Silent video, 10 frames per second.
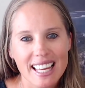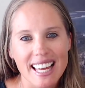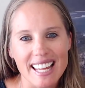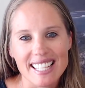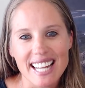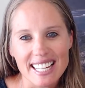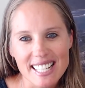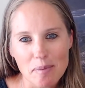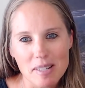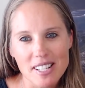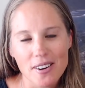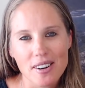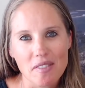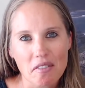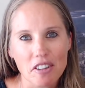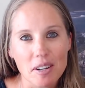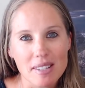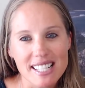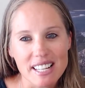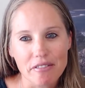In the next episode of the
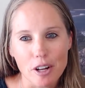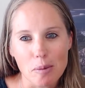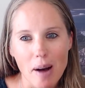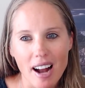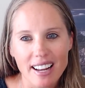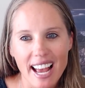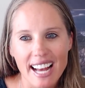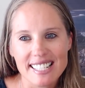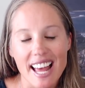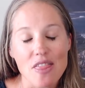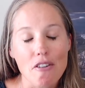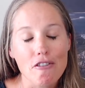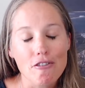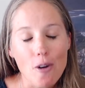Frequency and Flow podcast and the